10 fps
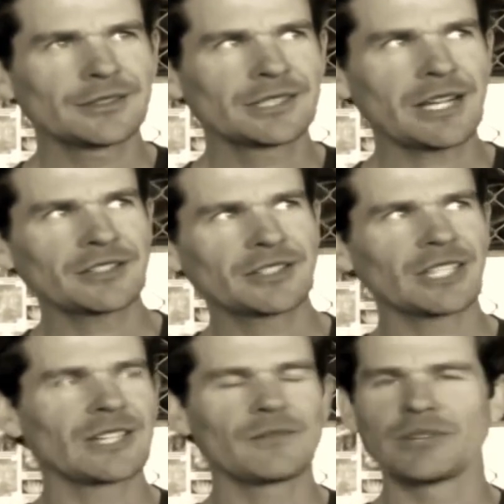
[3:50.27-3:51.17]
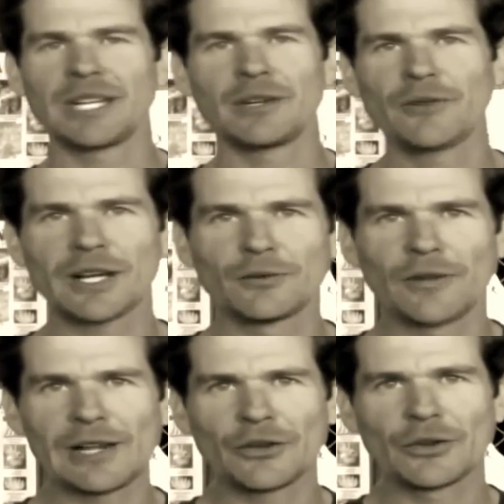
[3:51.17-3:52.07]
Doug doesn't even bring any fucking
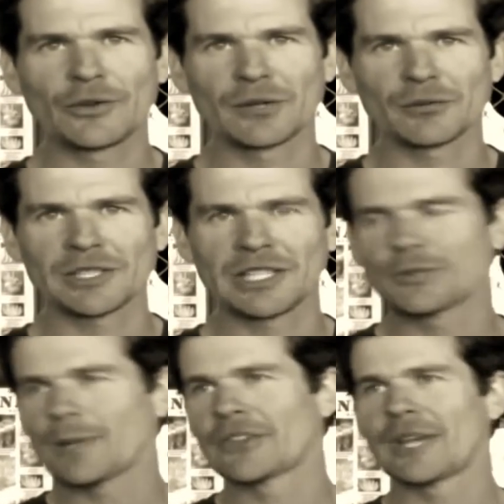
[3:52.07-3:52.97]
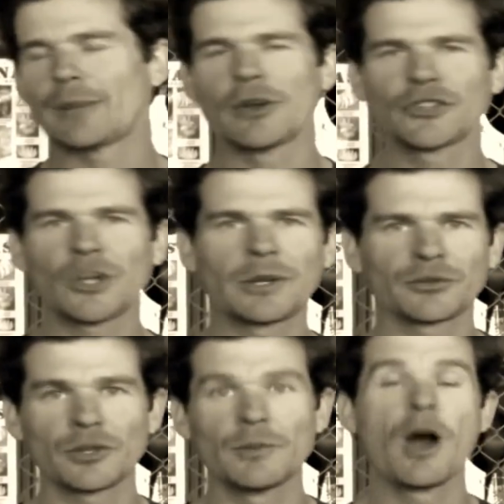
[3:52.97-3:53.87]
value to the event, really. He spends most of the time in
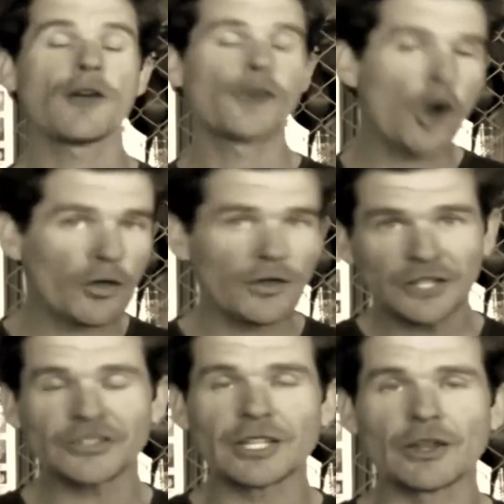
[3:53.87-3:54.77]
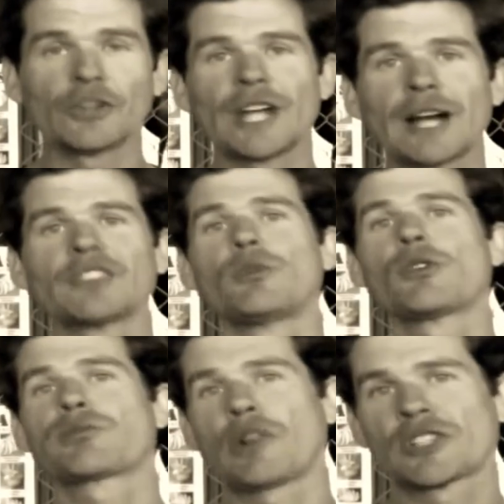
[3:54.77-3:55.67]
his room. I've heard this year, though, Doug is
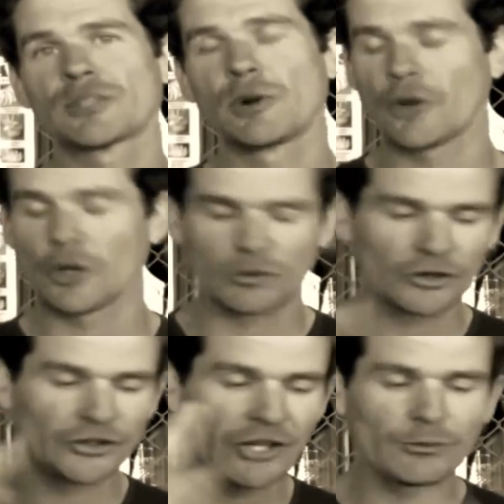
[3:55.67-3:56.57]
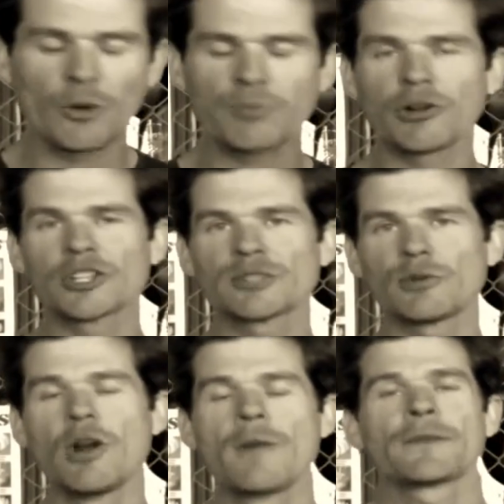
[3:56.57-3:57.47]
more approachable. I've heard Christina's more
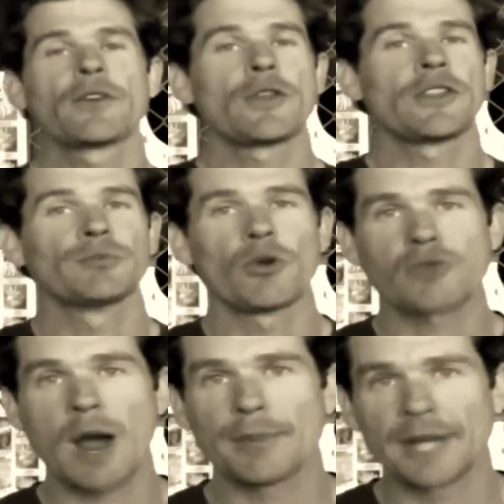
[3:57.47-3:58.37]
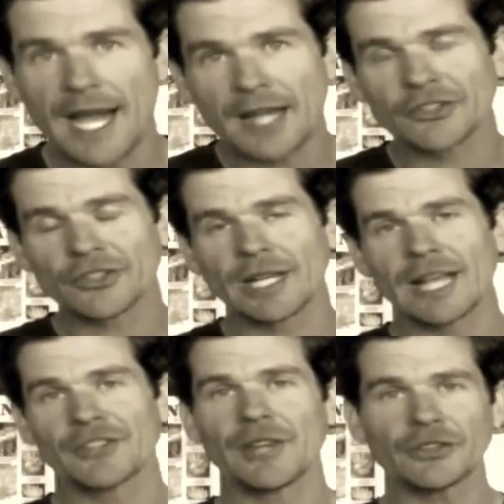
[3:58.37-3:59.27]
approachable. I've heard there's more ripe bananas on
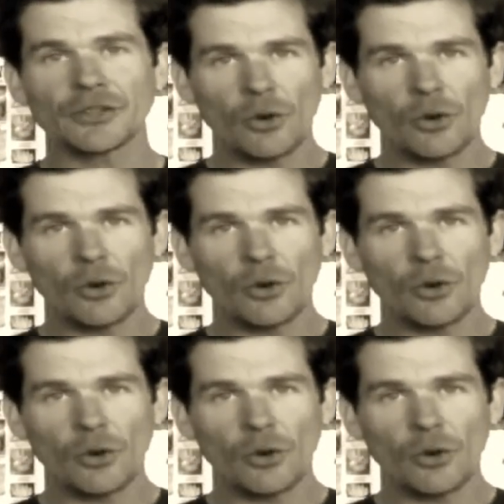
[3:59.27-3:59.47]
hand. So that's